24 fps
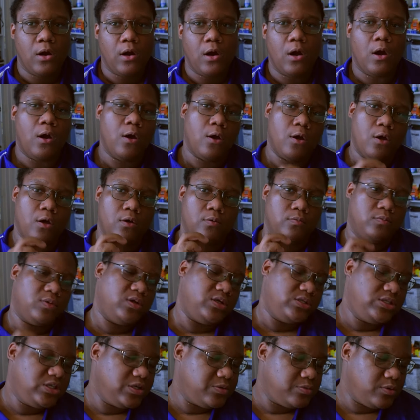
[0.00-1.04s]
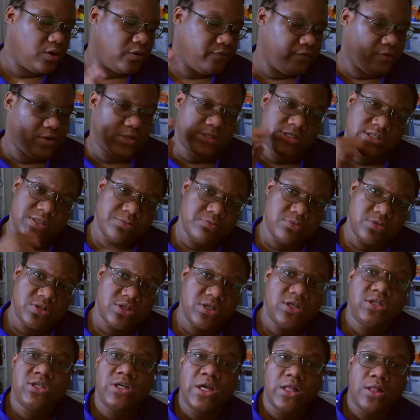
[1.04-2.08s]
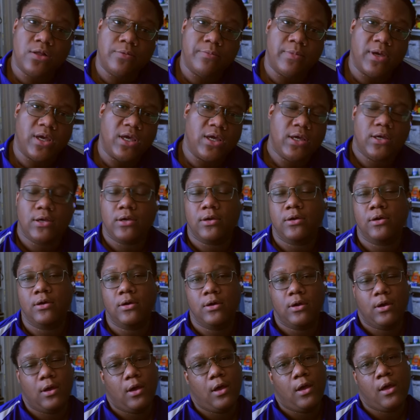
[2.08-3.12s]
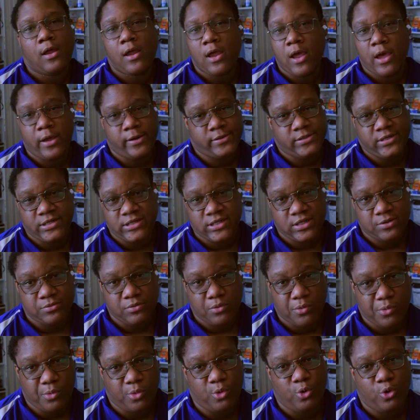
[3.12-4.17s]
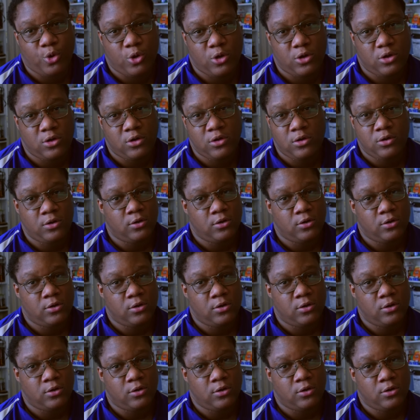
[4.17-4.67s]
Um, it's a movie with Timothy Chalamet and Jason Momoa.